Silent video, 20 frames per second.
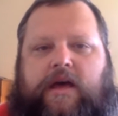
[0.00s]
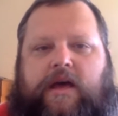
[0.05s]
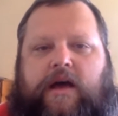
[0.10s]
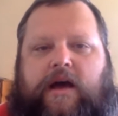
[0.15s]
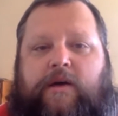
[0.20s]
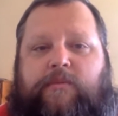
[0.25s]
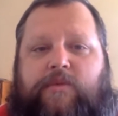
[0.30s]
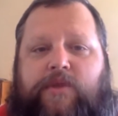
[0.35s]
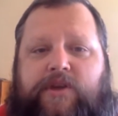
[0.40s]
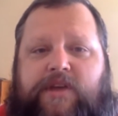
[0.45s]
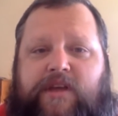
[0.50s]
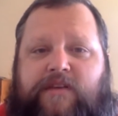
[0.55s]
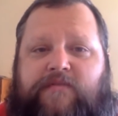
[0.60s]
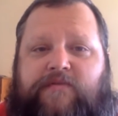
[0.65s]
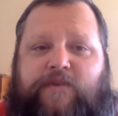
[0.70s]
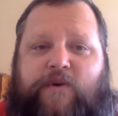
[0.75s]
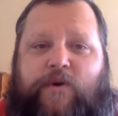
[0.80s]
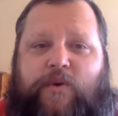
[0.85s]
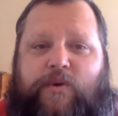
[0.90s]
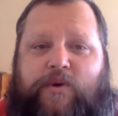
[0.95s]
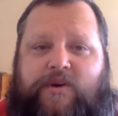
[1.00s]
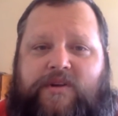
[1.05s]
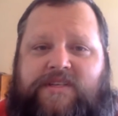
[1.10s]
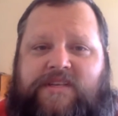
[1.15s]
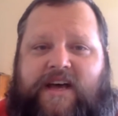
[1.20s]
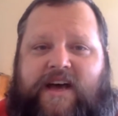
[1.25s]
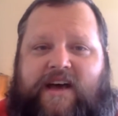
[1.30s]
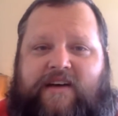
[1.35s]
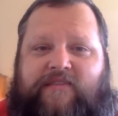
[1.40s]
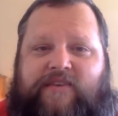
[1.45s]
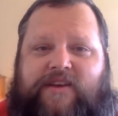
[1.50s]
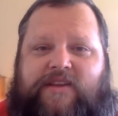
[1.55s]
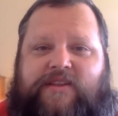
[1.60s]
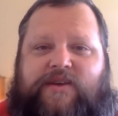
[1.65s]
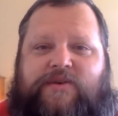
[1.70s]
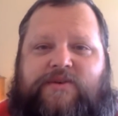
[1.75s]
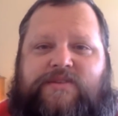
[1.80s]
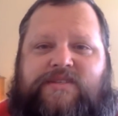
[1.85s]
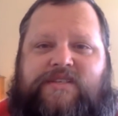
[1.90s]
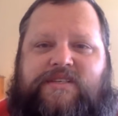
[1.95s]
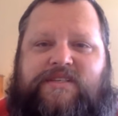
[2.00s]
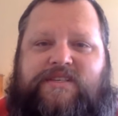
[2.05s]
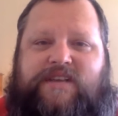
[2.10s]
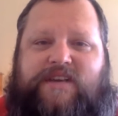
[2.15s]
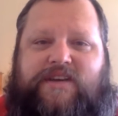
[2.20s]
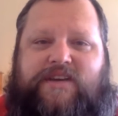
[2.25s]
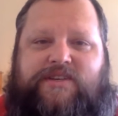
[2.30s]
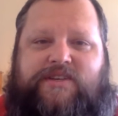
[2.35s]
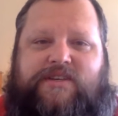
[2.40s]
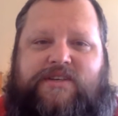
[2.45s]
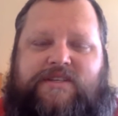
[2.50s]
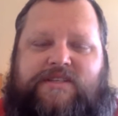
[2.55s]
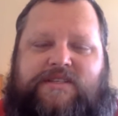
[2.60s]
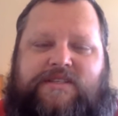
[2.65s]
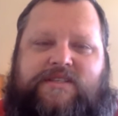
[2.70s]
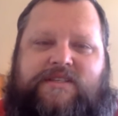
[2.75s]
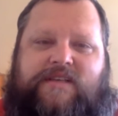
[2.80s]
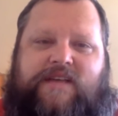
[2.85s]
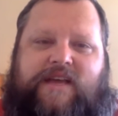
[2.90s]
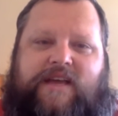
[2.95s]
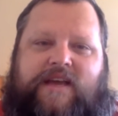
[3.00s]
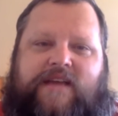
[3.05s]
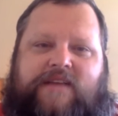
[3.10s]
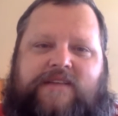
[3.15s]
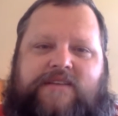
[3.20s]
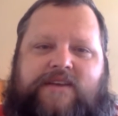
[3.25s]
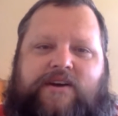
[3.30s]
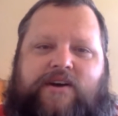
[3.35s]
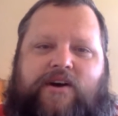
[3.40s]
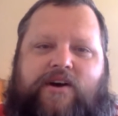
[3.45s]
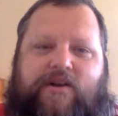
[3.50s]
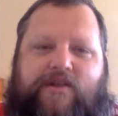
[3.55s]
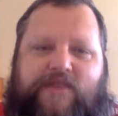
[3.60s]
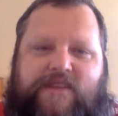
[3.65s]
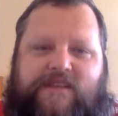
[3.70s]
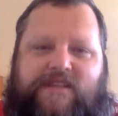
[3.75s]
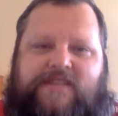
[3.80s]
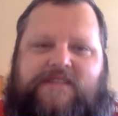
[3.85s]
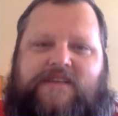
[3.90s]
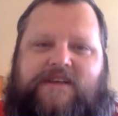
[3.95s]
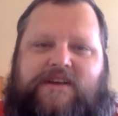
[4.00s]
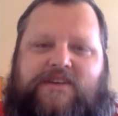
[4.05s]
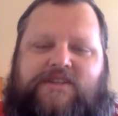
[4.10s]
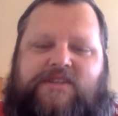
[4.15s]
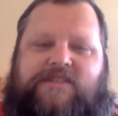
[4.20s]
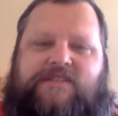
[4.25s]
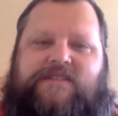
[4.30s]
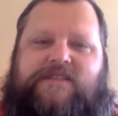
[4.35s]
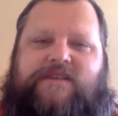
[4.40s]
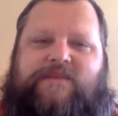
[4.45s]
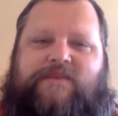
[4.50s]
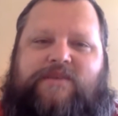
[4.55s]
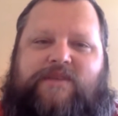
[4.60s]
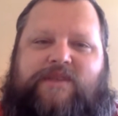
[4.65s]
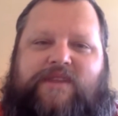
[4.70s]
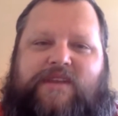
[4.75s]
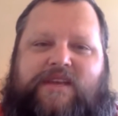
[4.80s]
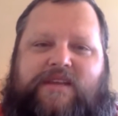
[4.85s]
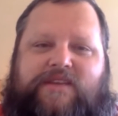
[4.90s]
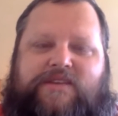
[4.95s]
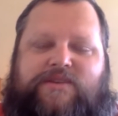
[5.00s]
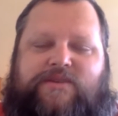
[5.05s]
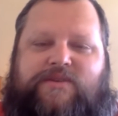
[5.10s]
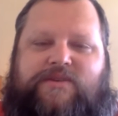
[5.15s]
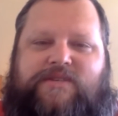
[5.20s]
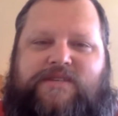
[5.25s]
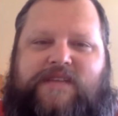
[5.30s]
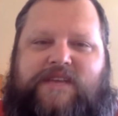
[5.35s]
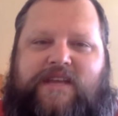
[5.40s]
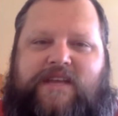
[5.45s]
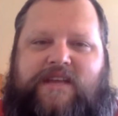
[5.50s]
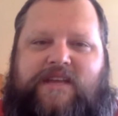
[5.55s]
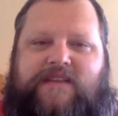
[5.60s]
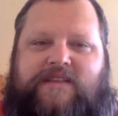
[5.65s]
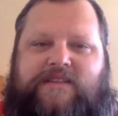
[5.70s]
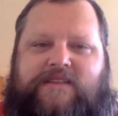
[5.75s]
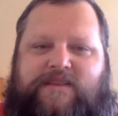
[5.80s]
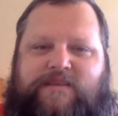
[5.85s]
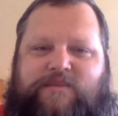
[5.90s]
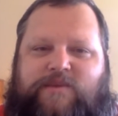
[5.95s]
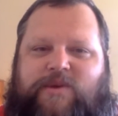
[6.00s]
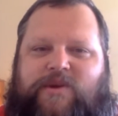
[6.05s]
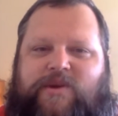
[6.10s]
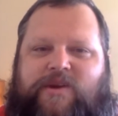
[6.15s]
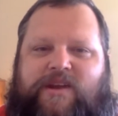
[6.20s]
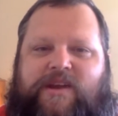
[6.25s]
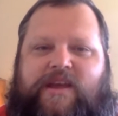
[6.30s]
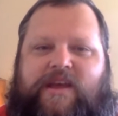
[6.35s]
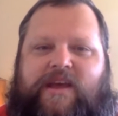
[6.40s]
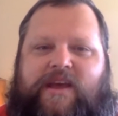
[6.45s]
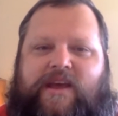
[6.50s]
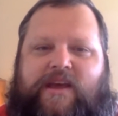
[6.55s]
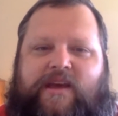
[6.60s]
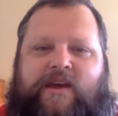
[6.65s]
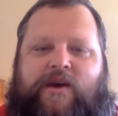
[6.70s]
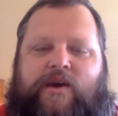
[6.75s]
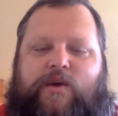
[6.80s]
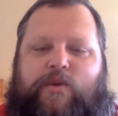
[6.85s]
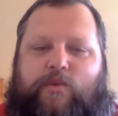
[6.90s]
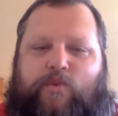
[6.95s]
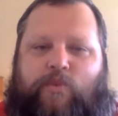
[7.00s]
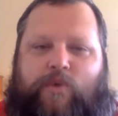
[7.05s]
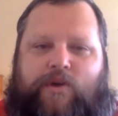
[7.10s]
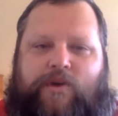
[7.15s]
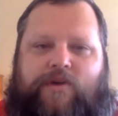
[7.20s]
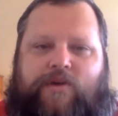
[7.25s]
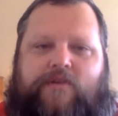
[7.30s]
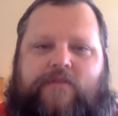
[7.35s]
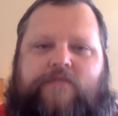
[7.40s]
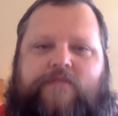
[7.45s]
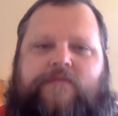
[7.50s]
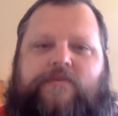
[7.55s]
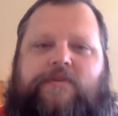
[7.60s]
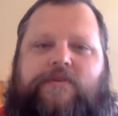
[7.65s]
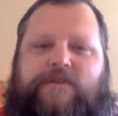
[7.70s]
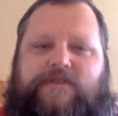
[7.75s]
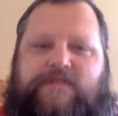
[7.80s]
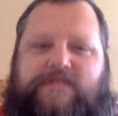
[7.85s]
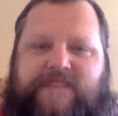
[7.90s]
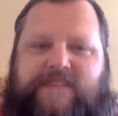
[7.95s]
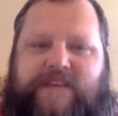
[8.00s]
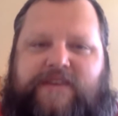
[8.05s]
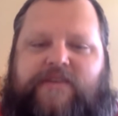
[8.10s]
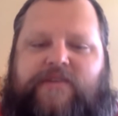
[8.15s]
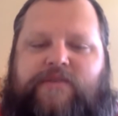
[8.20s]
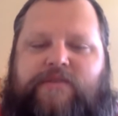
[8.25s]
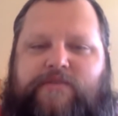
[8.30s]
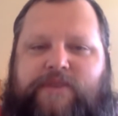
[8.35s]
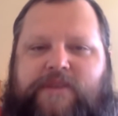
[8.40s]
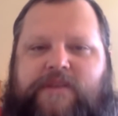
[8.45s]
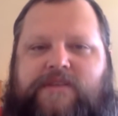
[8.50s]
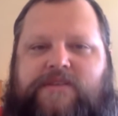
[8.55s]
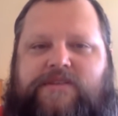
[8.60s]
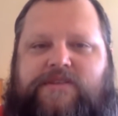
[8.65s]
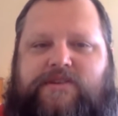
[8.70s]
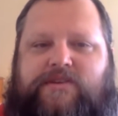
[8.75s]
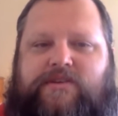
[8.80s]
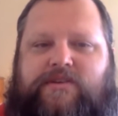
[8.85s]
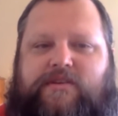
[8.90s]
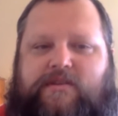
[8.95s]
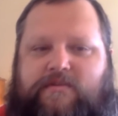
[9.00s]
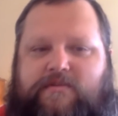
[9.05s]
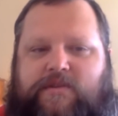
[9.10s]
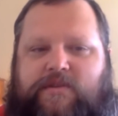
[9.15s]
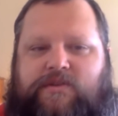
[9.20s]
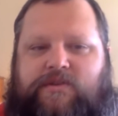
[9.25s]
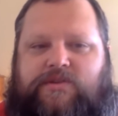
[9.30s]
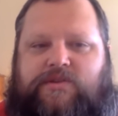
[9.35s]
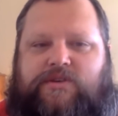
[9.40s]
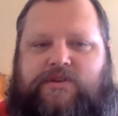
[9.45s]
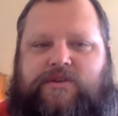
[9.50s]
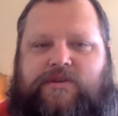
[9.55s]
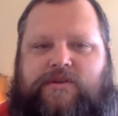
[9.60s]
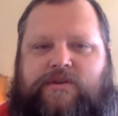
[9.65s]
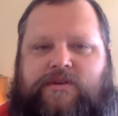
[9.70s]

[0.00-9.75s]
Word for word: I'm looking forward to having those discussions and to all the discussions that will lead towards getting this community a wonderful, settled minister in the future.